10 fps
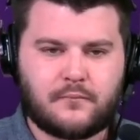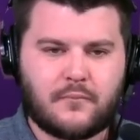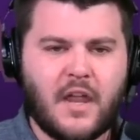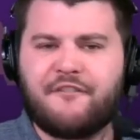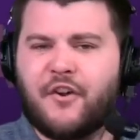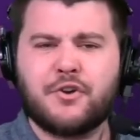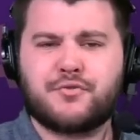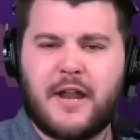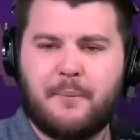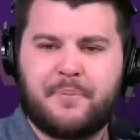a
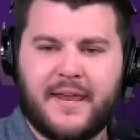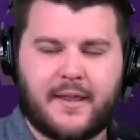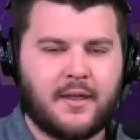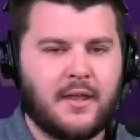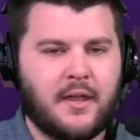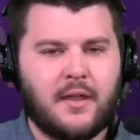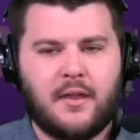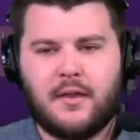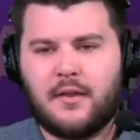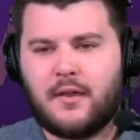first-round pick,
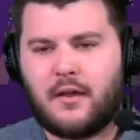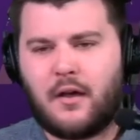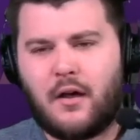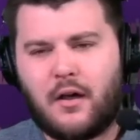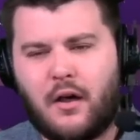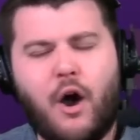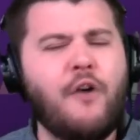all